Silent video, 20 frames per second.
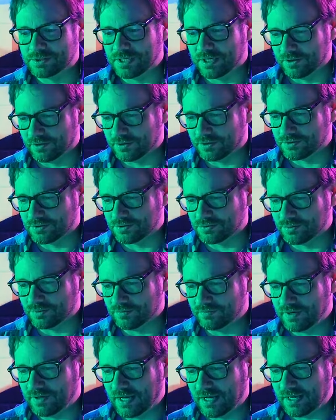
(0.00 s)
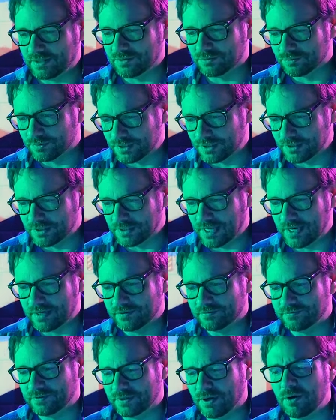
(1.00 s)
characters would have had in real
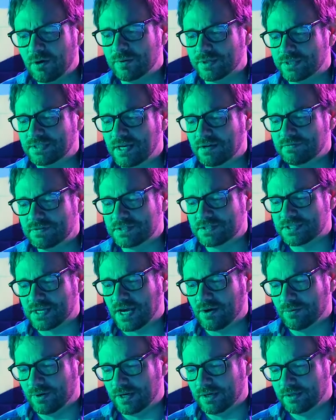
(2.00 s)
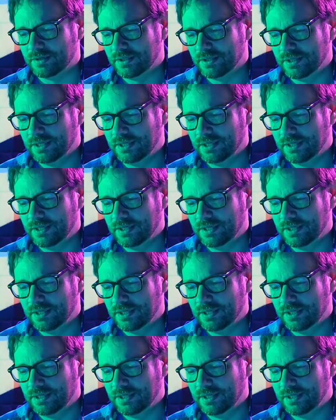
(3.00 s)
life. And oh, and Devon Sawa,